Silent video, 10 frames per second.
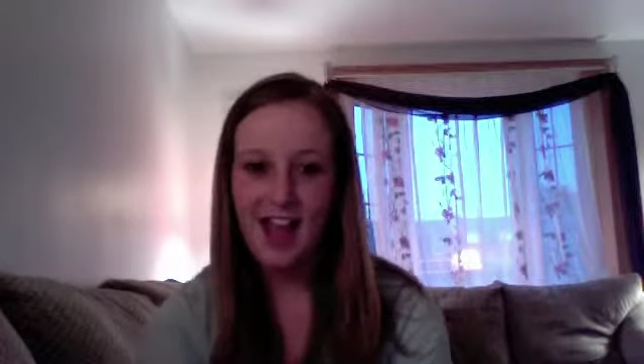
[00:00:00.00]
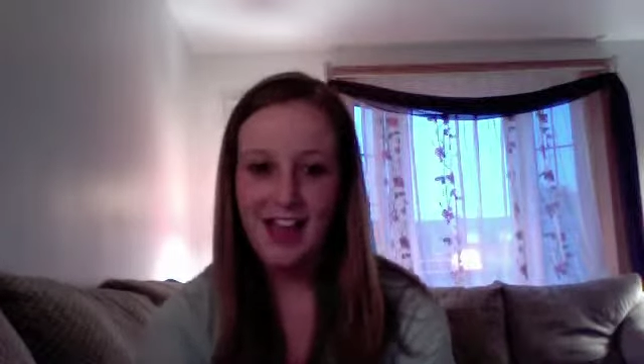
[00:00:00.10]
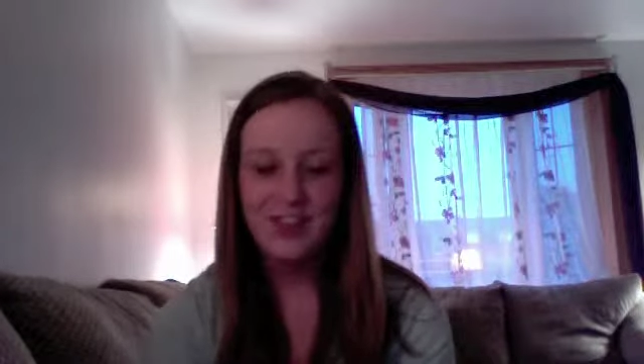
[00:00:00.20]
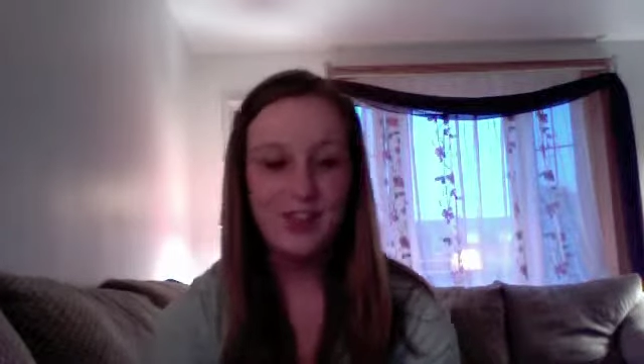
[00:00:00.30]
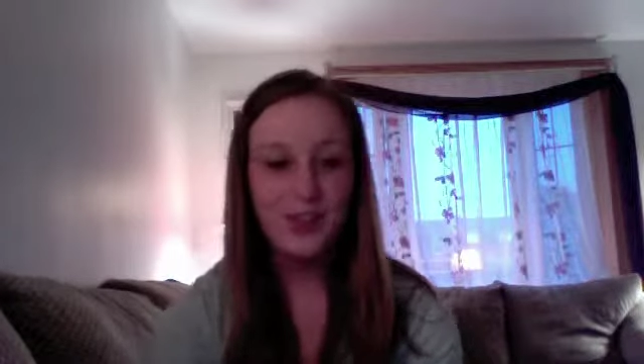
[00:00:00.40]

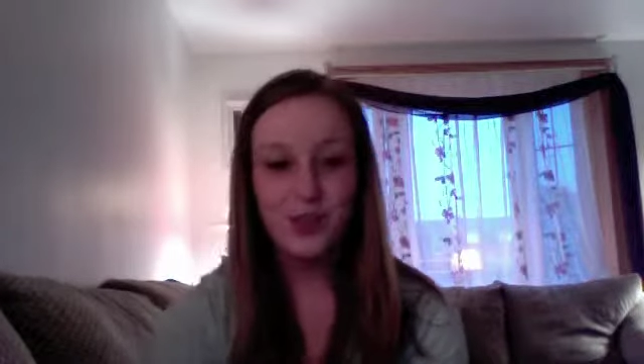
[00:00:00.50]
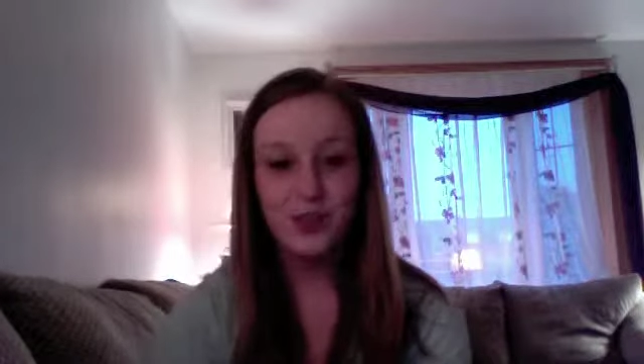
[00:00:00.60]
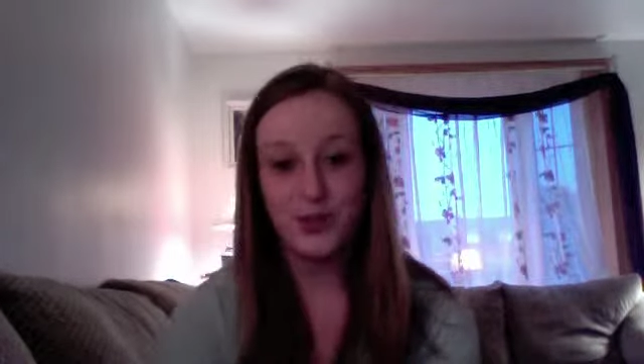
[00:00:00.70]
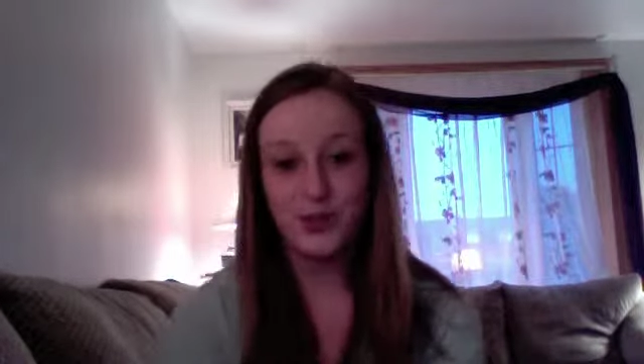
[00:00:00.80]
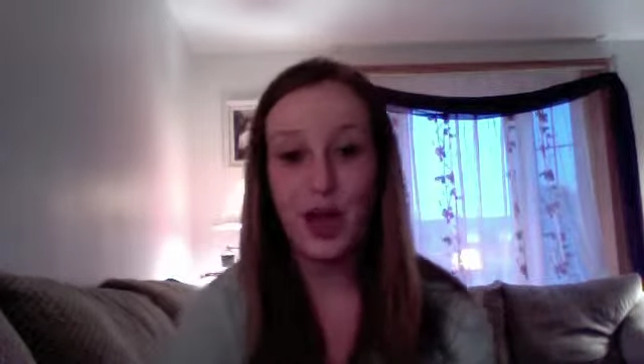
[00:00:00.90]
I think that you
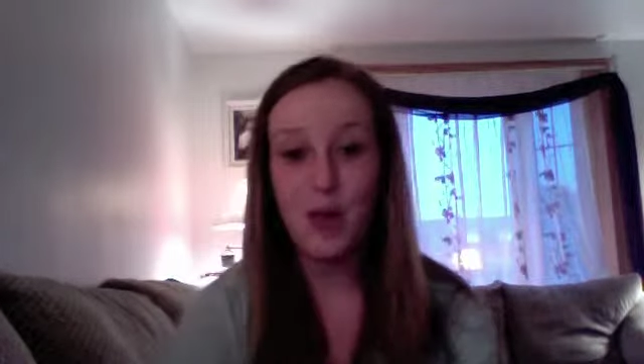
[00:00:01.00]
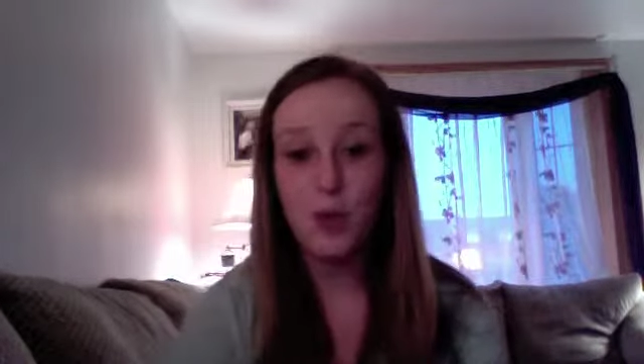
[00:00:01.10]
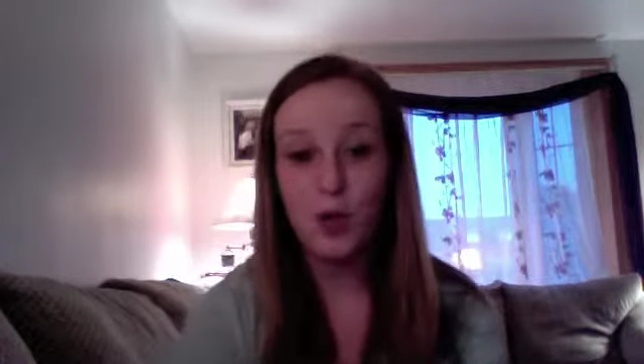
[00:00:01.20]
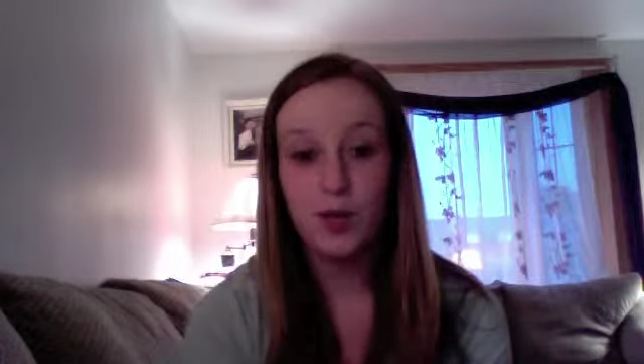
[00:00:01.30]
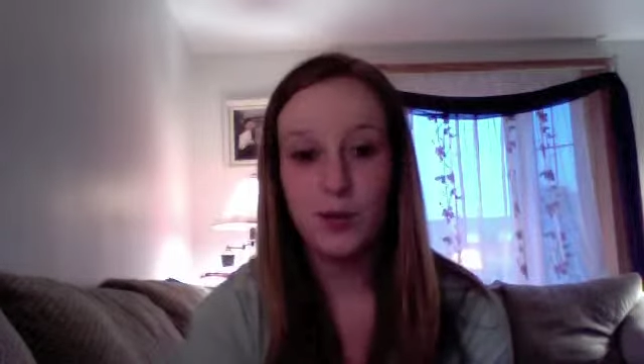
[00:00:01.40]
can learn a lot
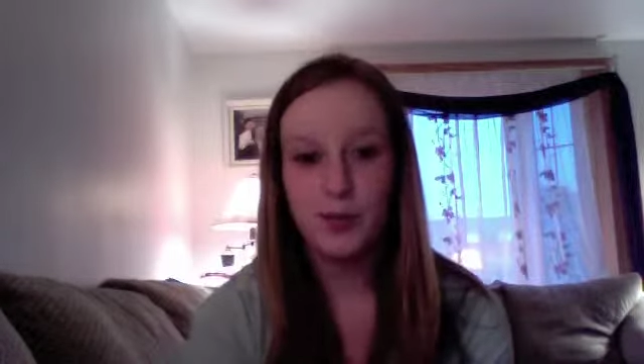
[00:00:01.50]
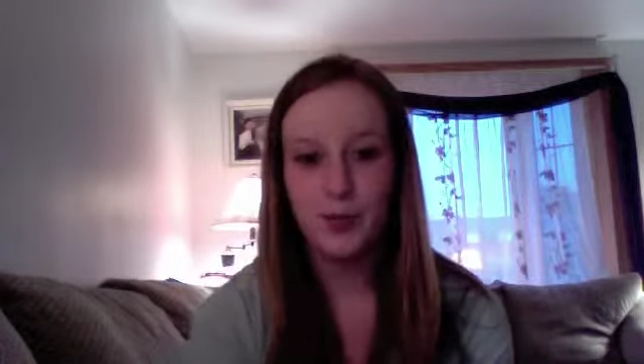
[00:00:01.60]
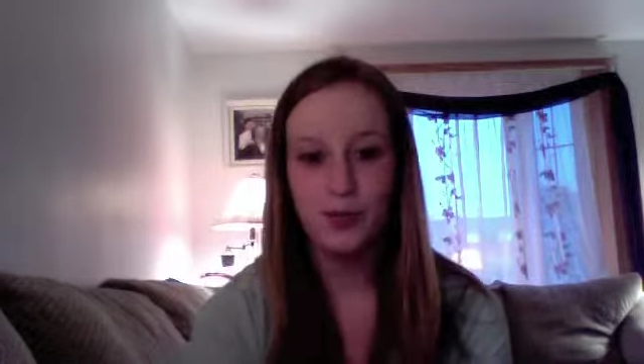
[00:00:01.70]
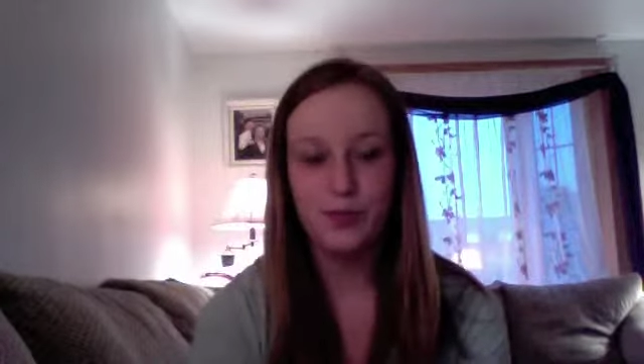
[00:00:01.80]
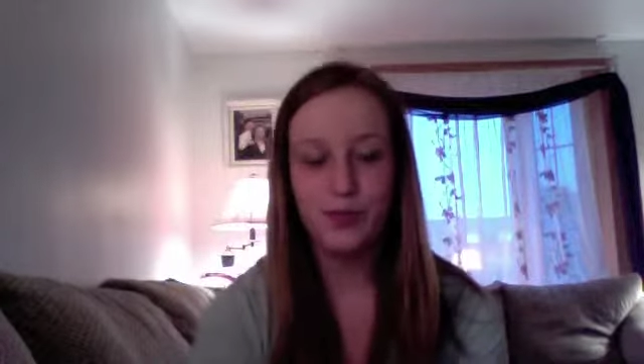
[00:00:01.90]
more about
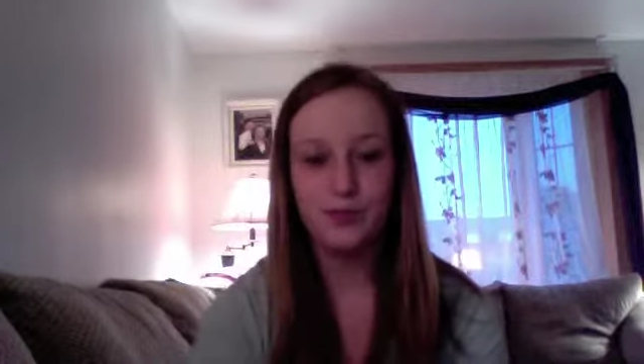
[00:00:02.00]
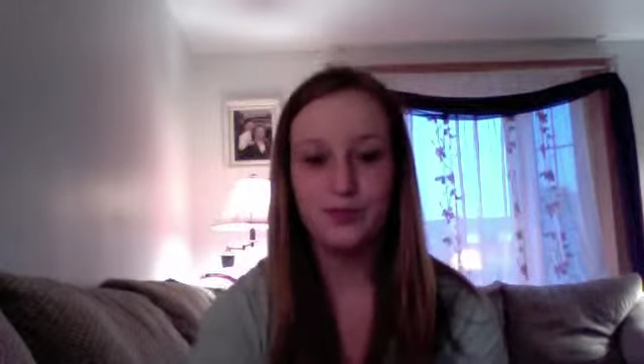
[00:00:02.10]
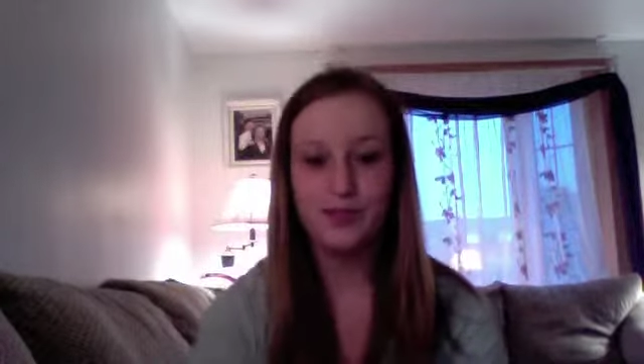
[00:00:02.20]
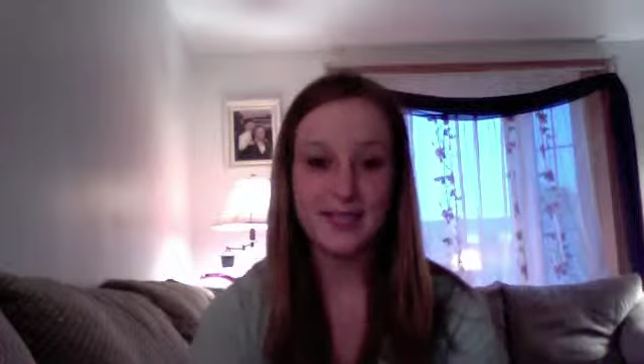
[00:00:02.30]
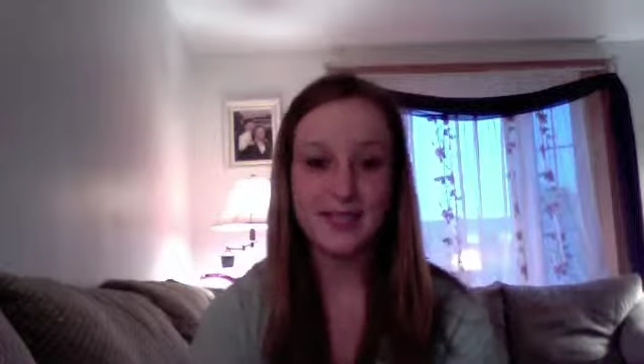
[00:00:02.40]
people
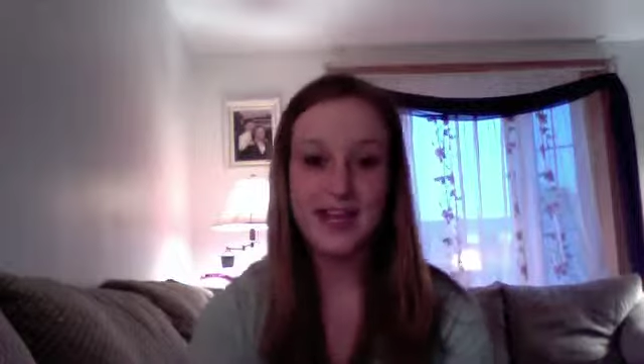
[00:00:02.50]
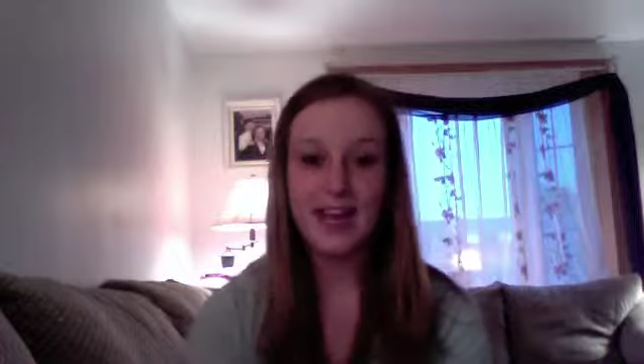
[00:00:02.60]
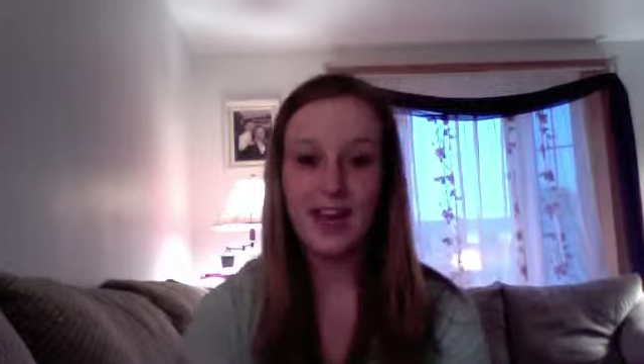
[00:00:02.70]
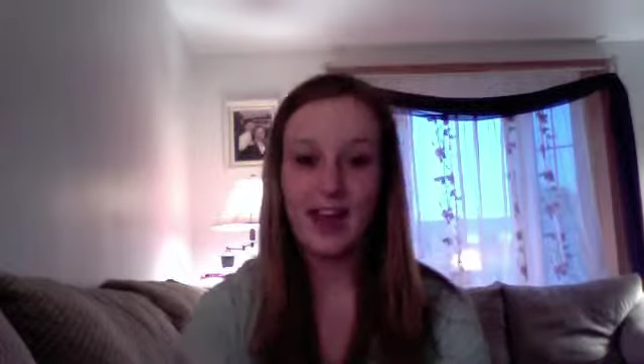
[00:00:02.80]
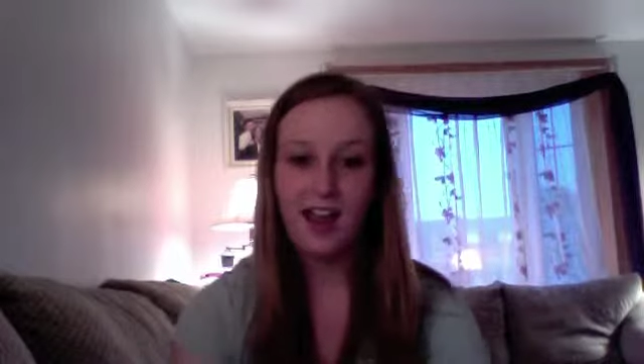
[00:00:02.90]
from listening,